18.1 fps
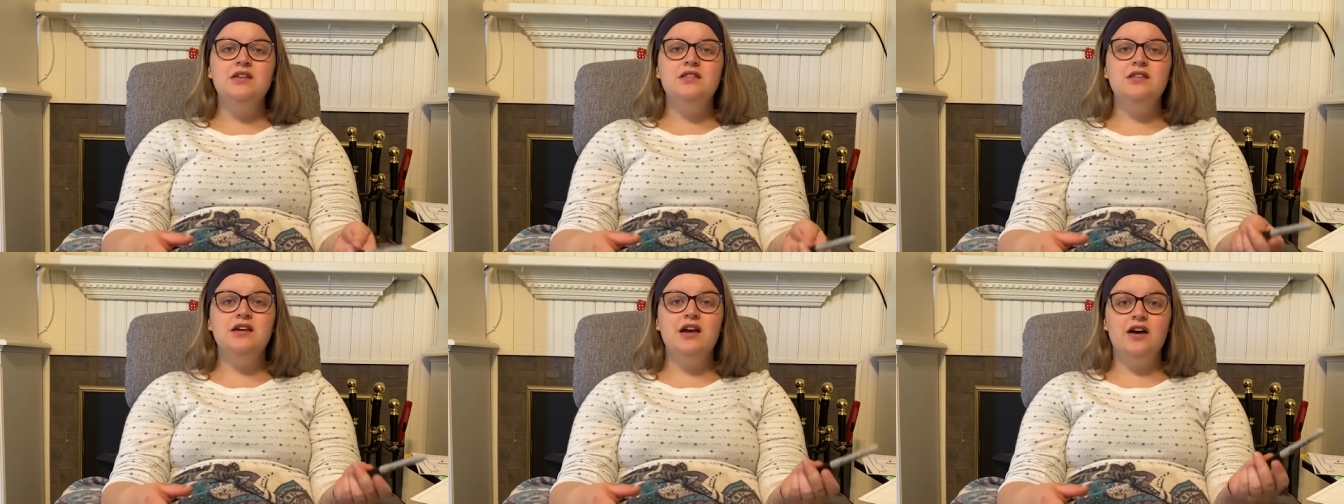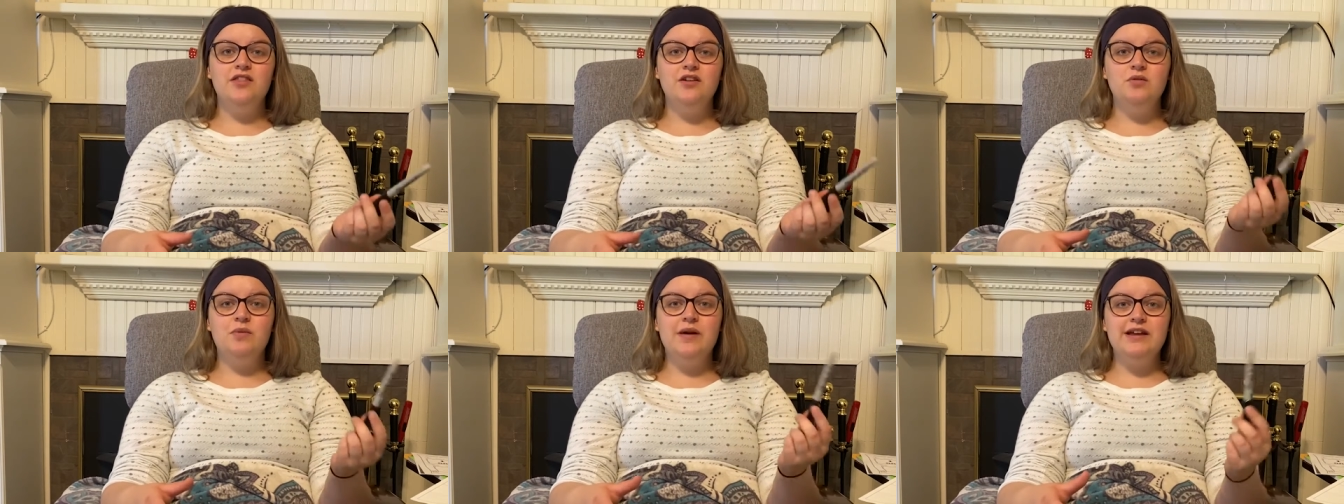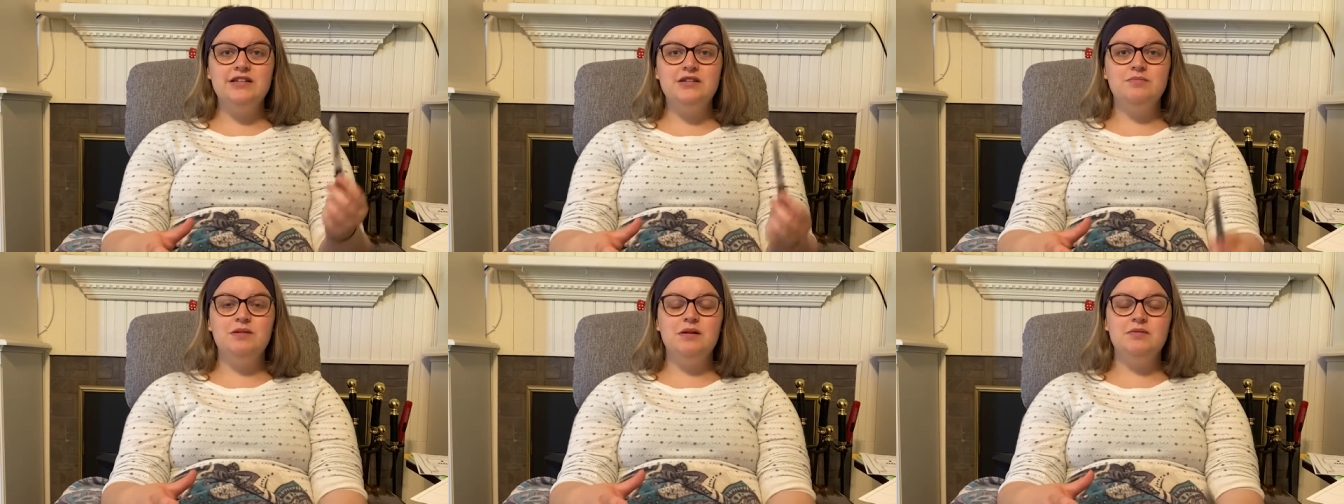The other way
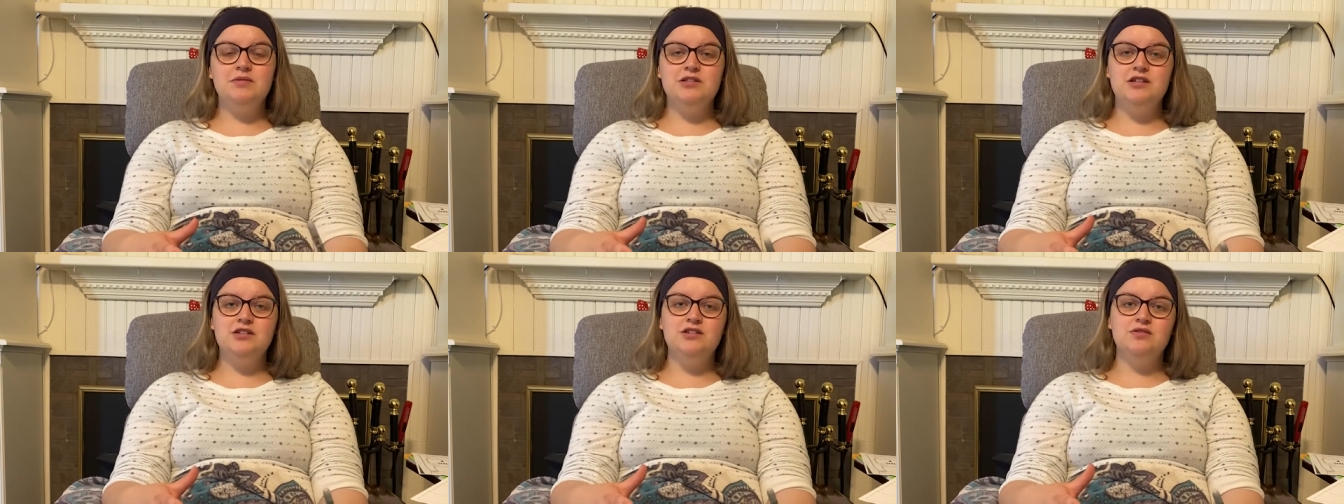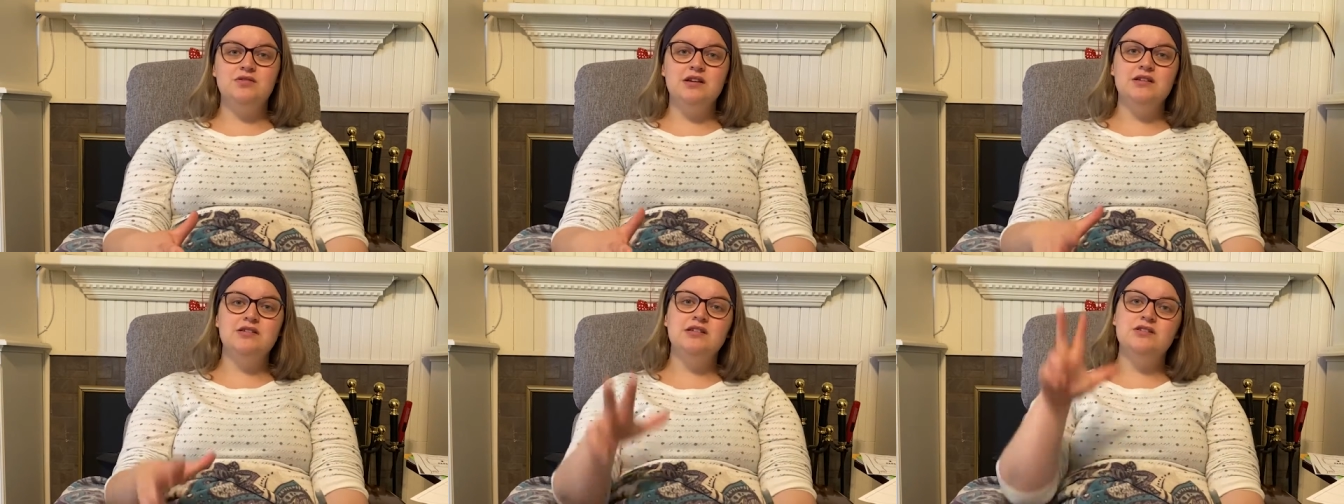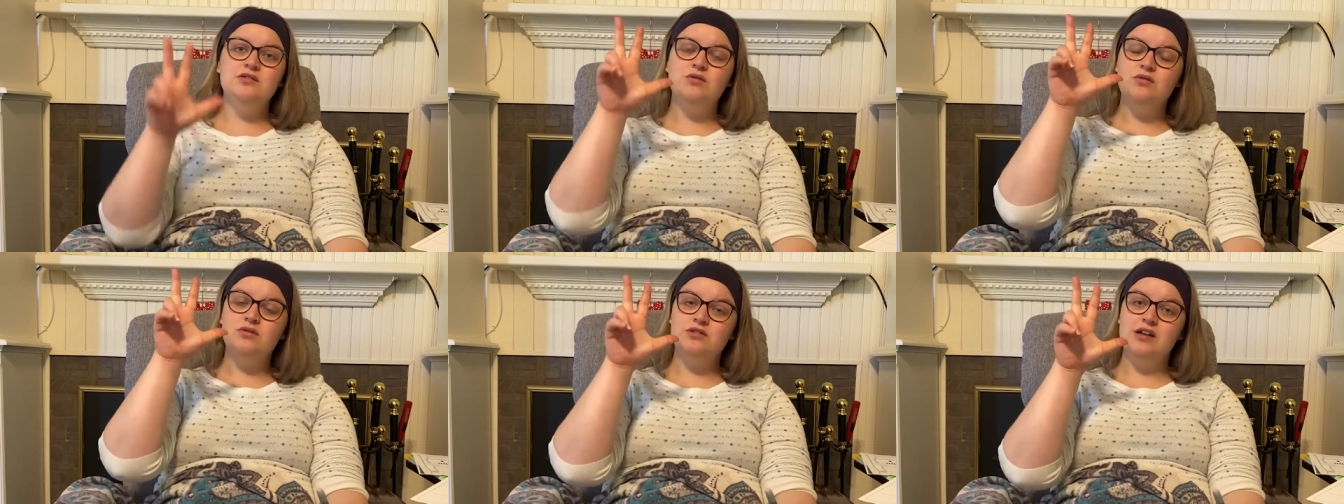to be able to do this
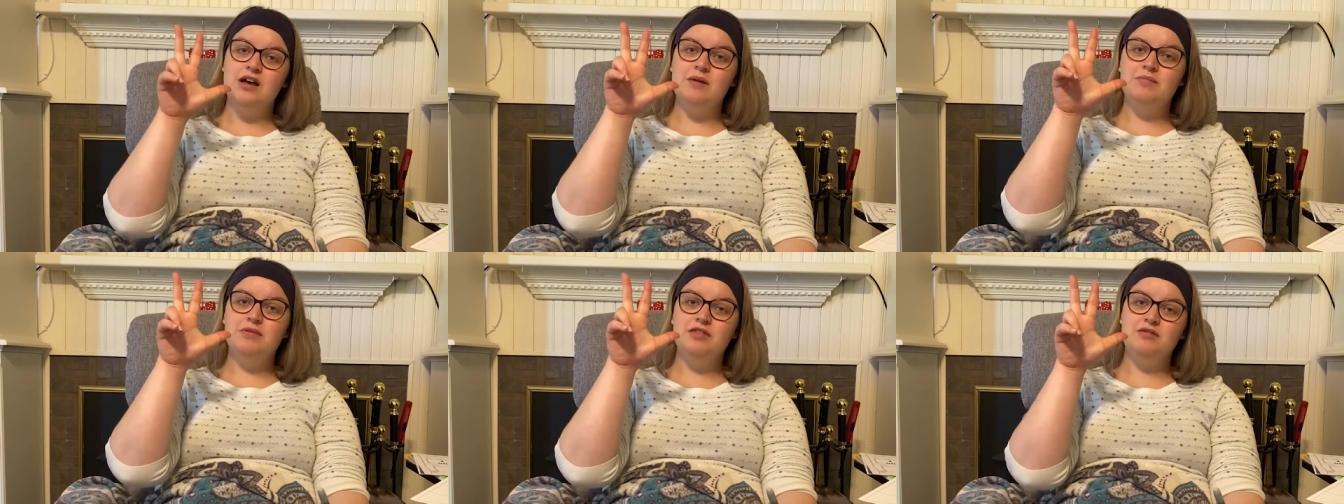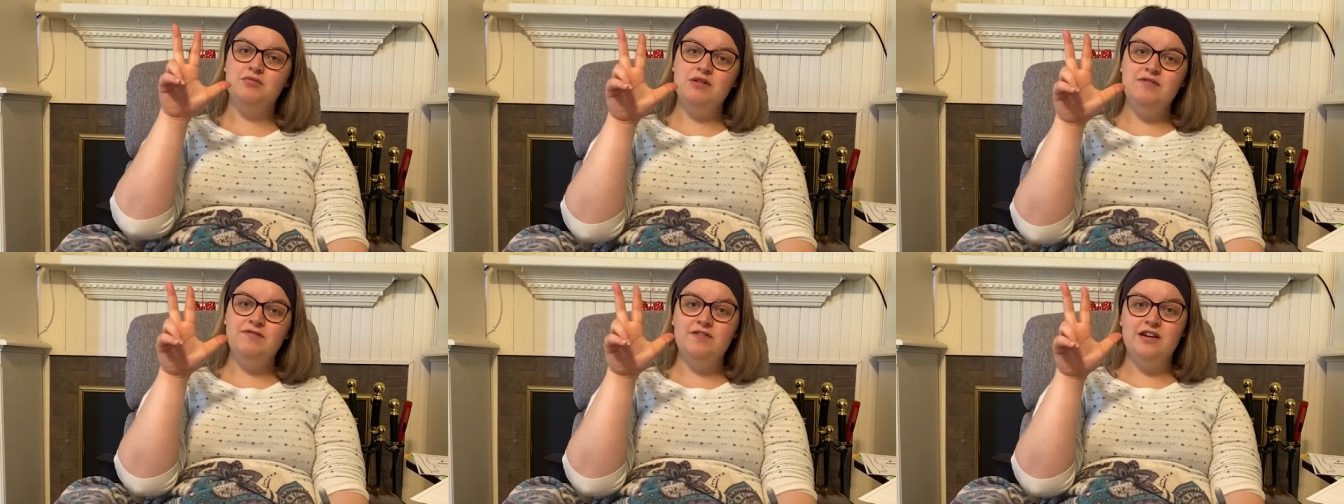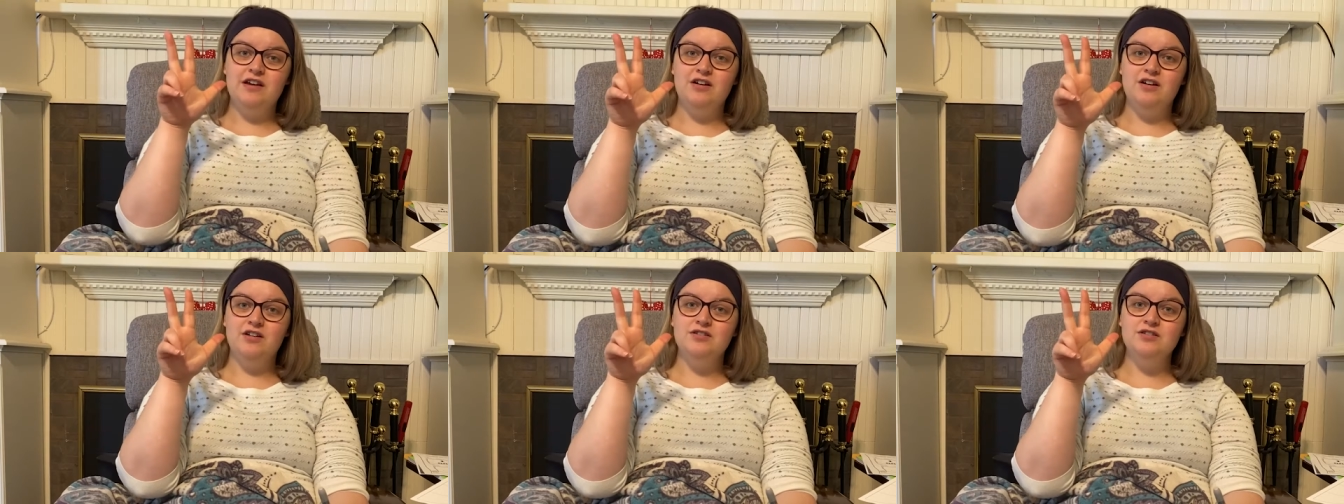is hold up three
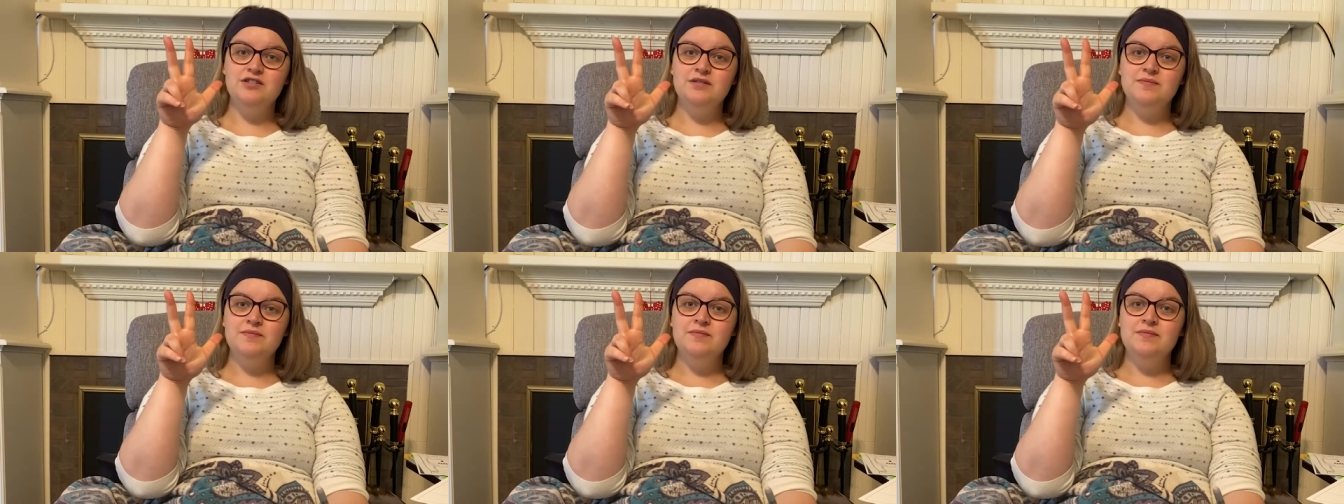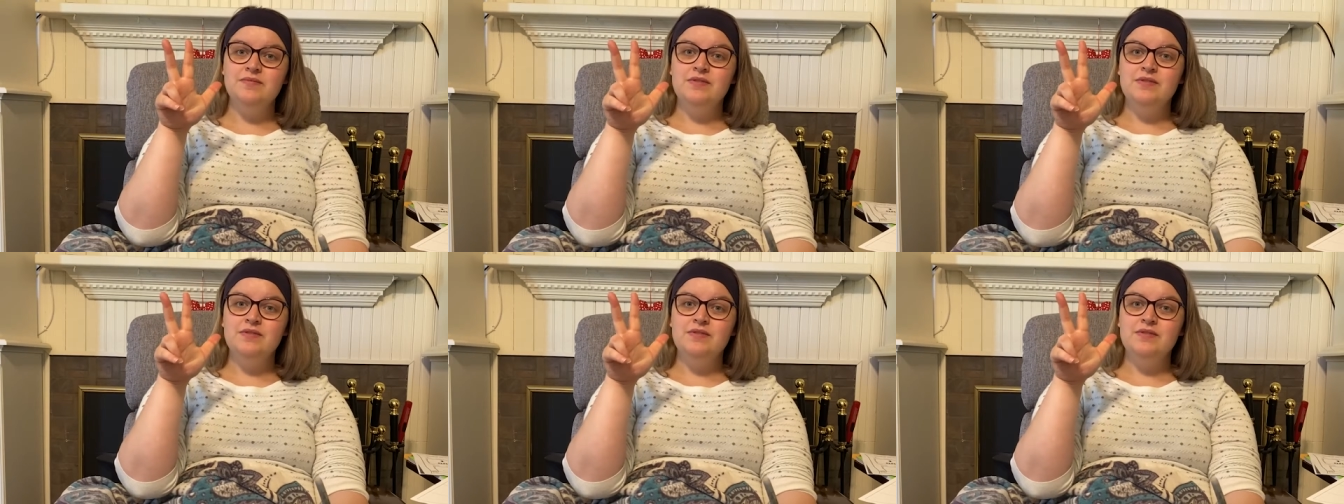fingers,